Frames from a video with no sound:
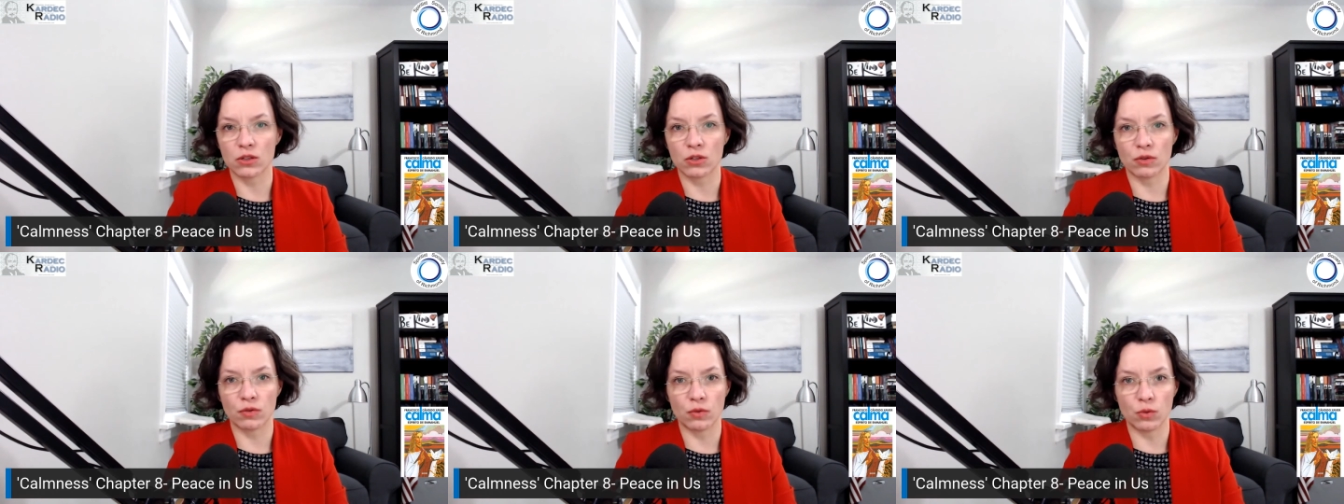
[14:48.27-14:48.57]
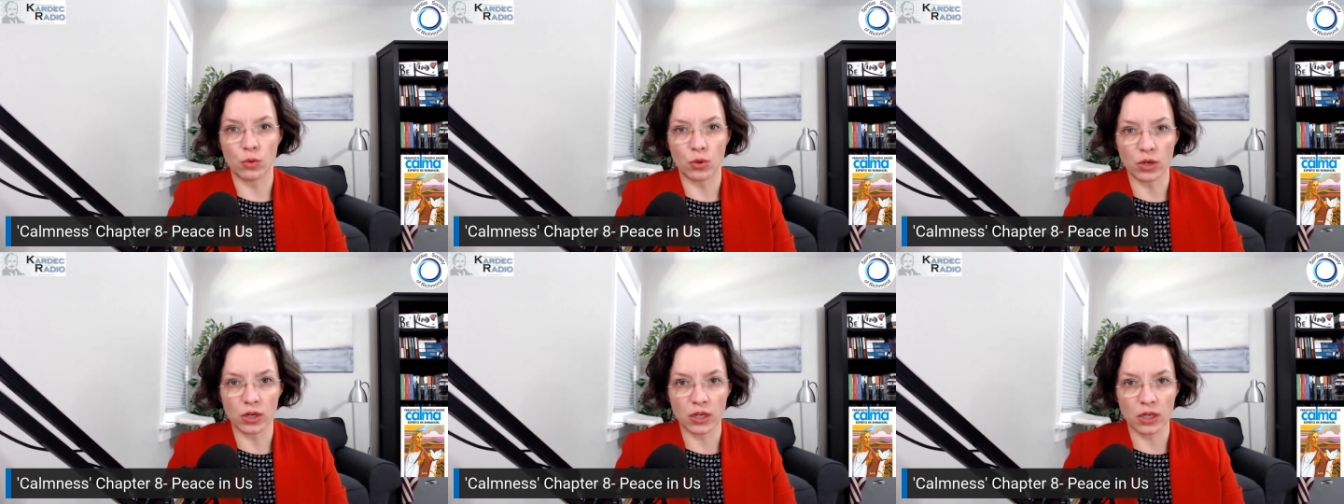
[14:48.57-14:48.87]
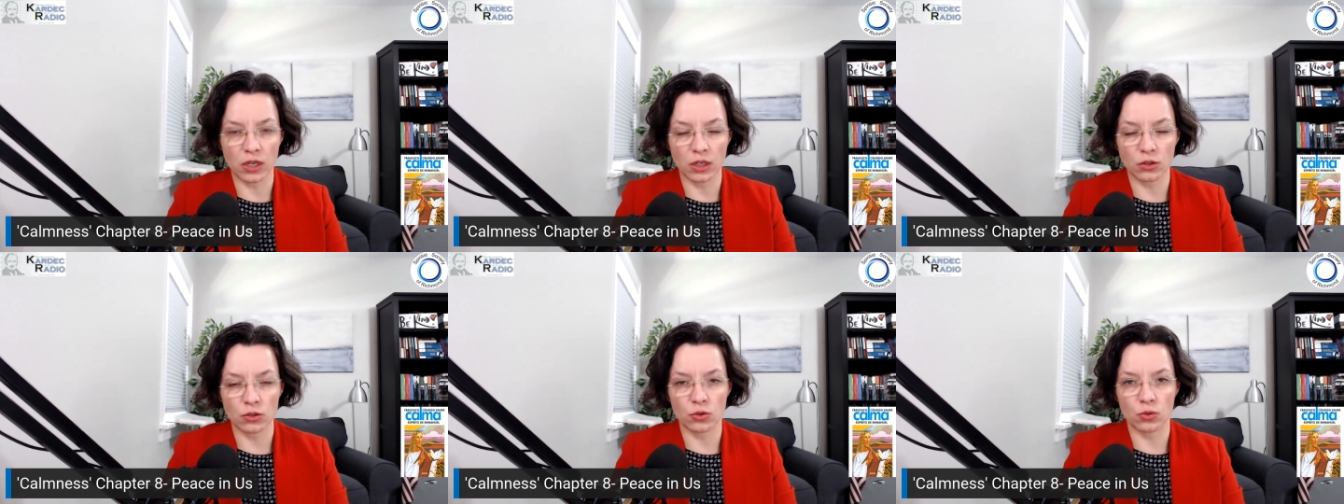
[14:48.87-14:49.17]
of
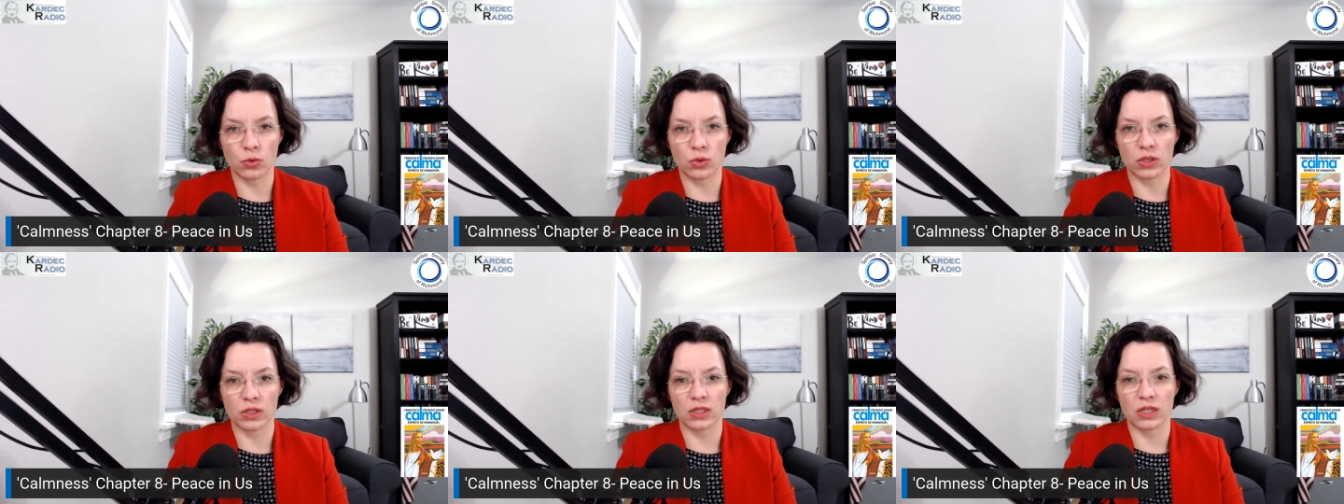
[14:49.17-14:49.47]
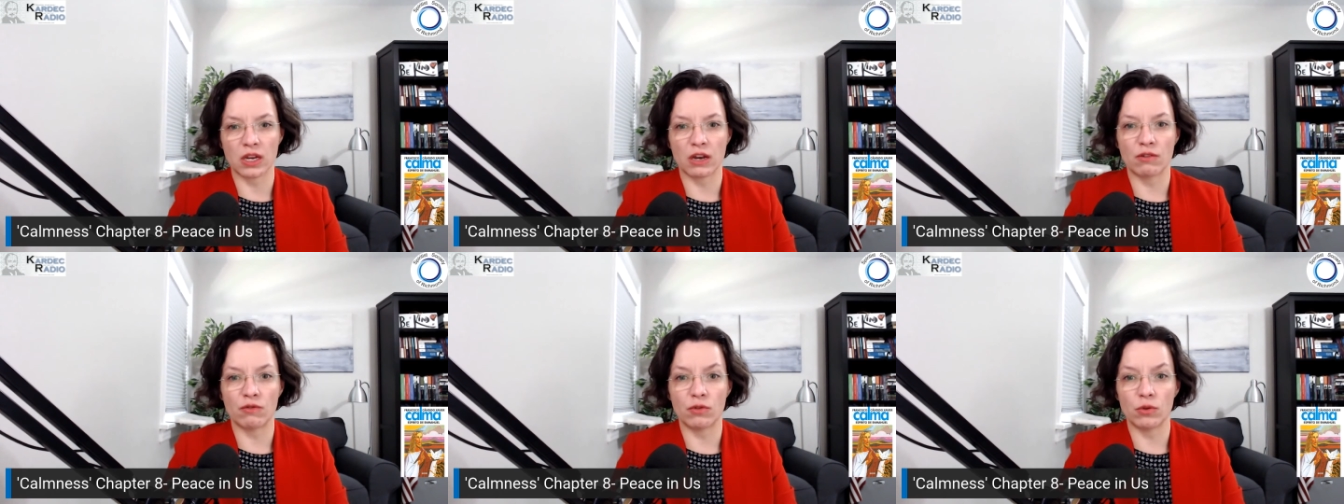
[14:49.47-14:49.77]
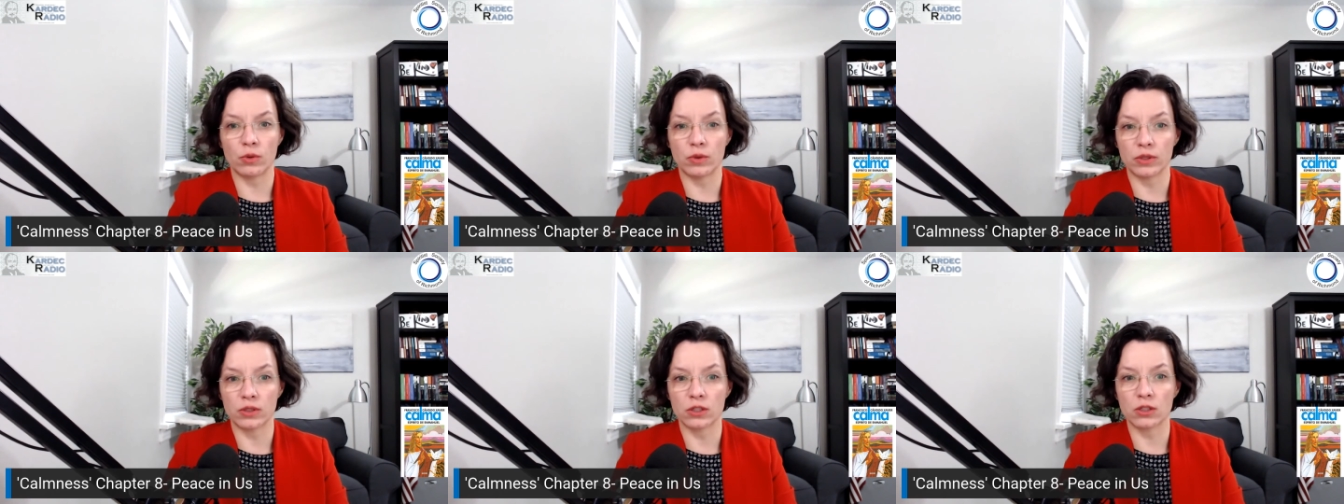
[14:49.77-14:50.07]
working towards
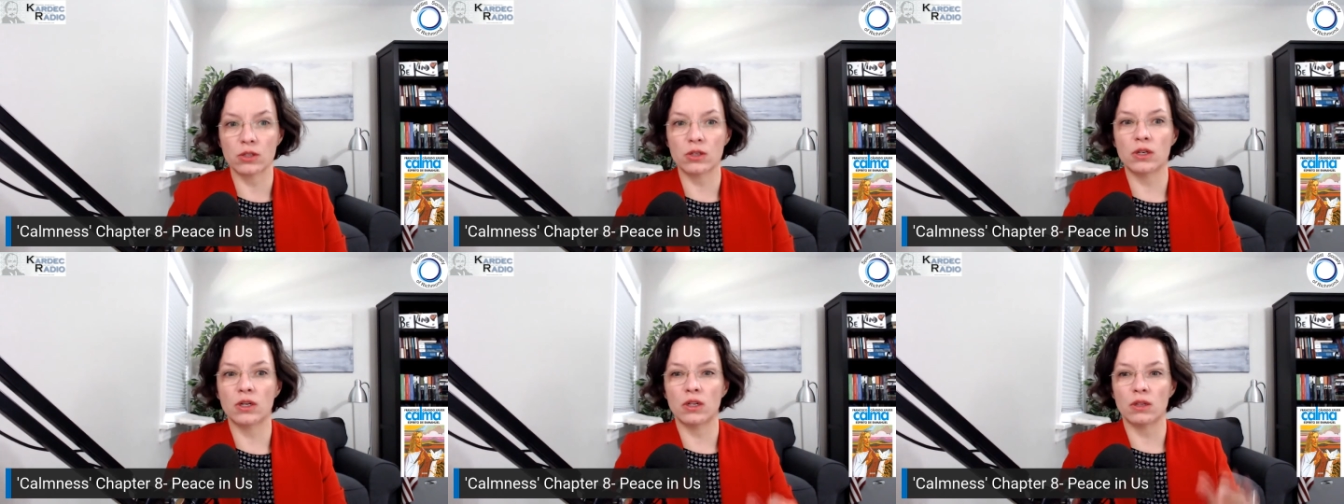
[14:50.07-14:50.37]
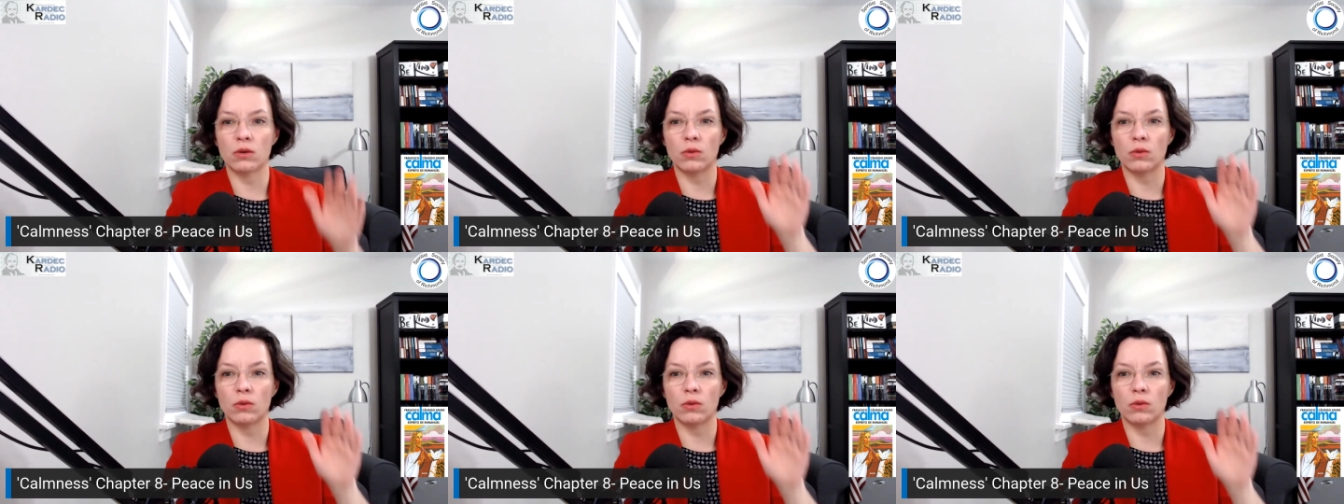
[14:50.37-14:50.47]
everyone's good,